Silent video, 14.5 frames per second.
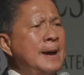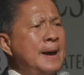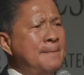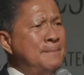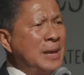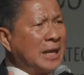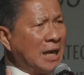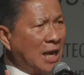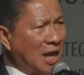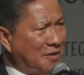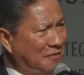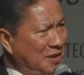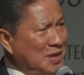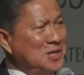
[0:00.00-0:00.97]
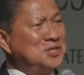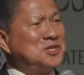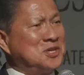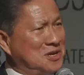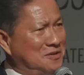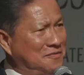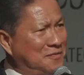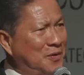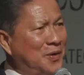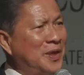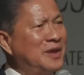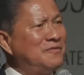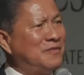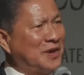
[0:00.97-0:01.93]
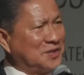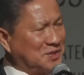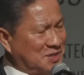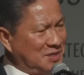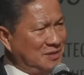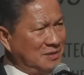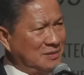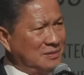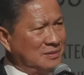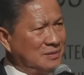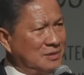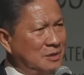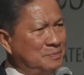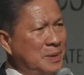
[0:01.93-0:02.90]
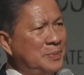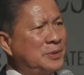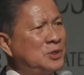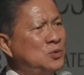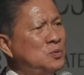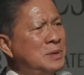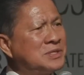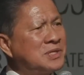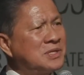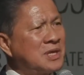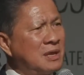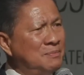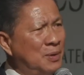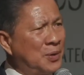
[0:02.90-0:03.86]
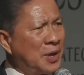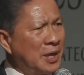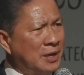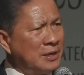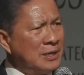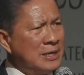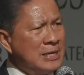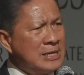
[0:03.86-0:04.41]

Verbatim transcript: make life easier for investor or people do business in Cambodia.